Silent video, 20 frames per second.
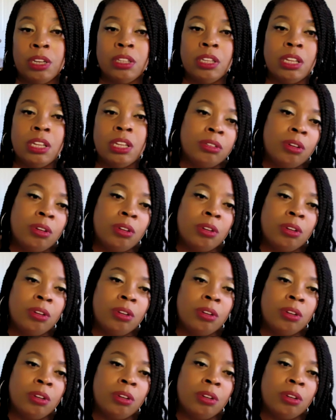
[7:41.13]
Thus, all the
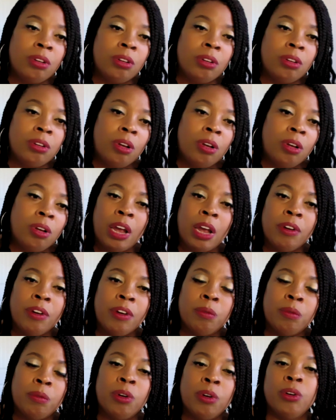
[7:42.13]
days of
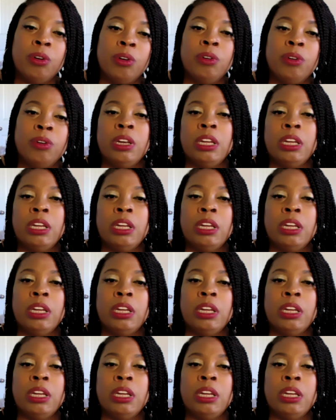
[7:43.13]
Jared were